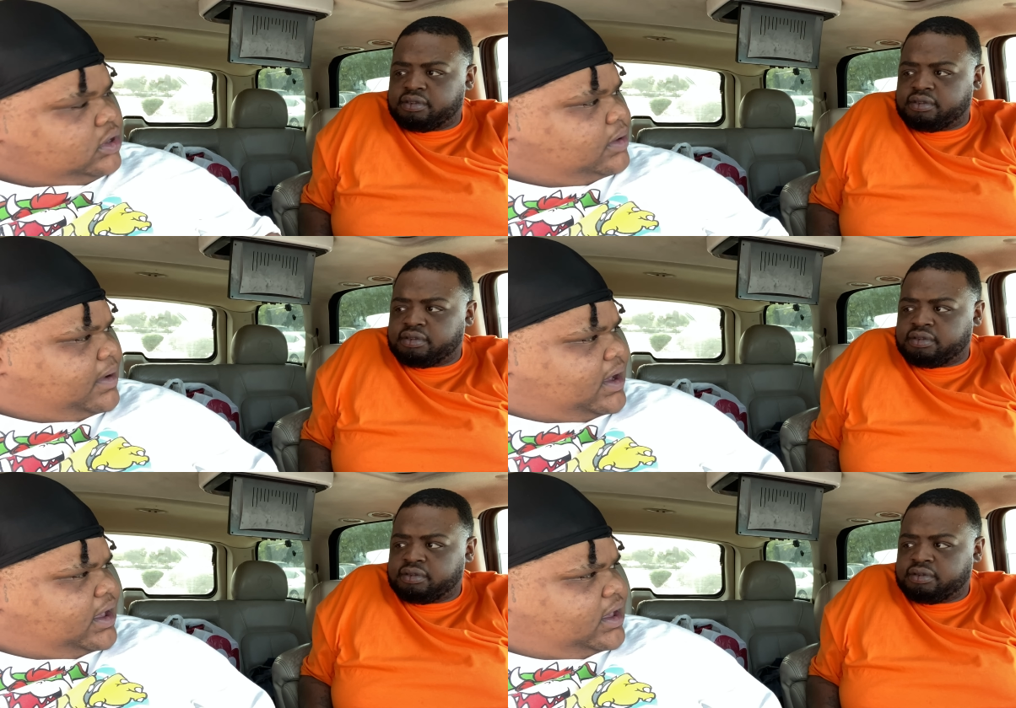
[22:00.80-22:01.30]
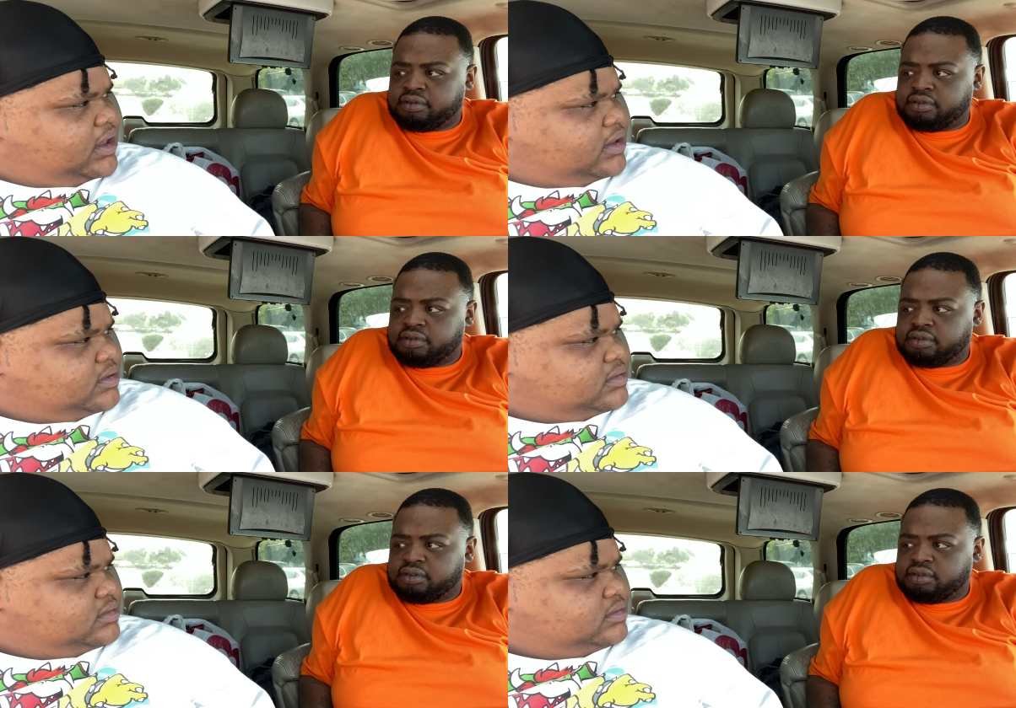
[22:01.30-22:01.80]
Speaker 1: get my hat?
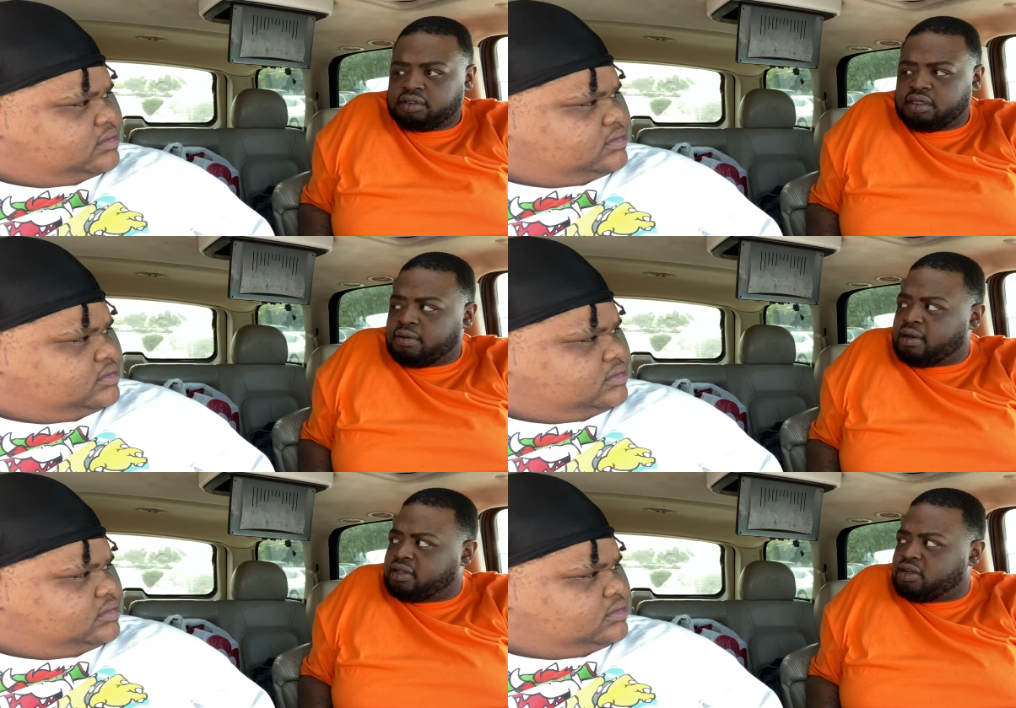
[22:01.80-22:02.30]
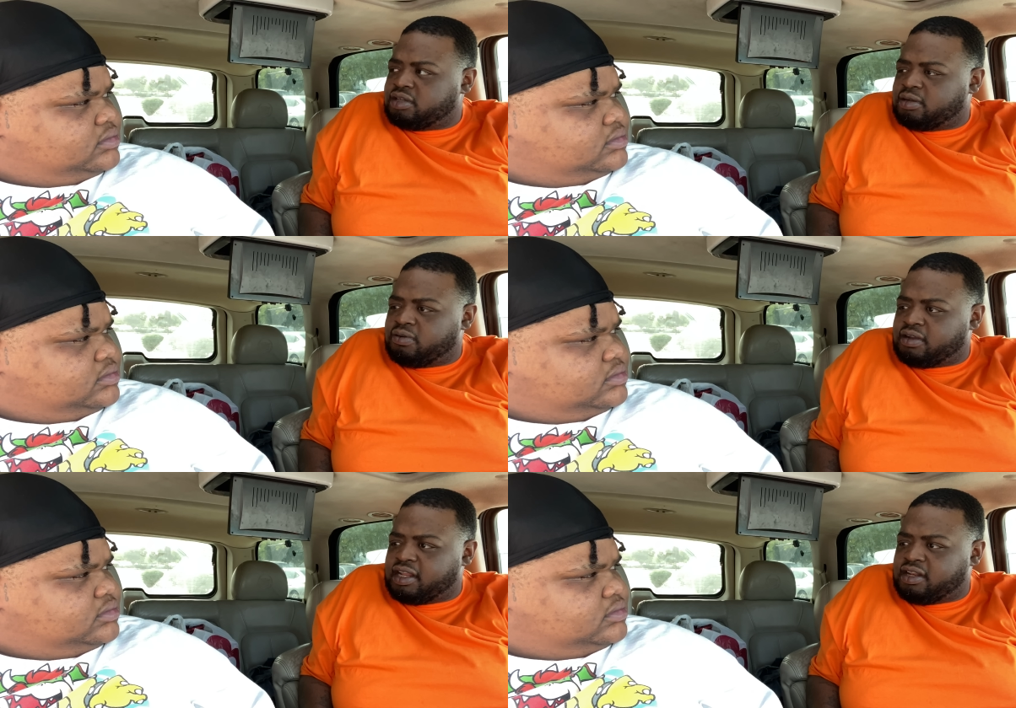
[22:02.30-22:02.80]
Speaker 2: What I told you I'm
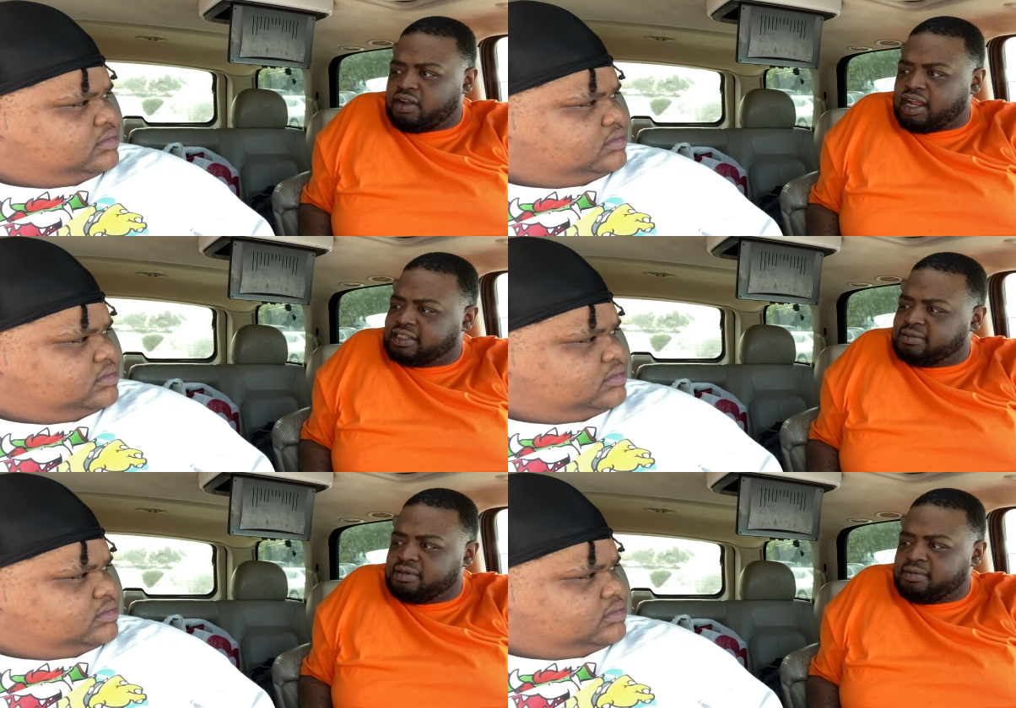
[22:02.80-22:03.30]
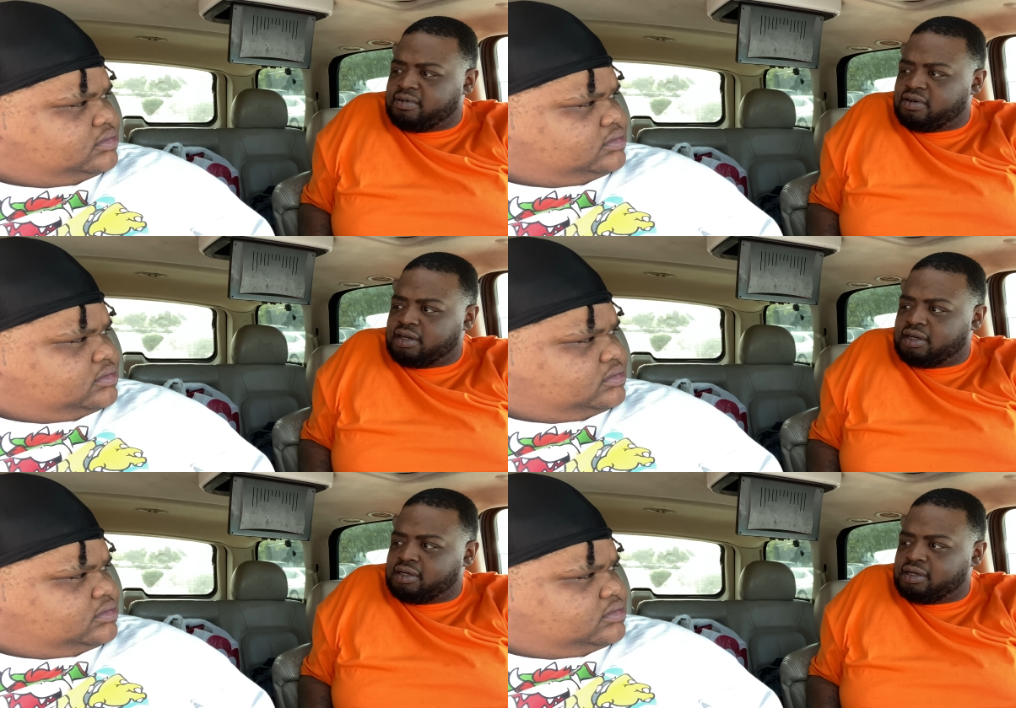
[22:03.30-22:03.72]
gonna get. Don't ask me no more.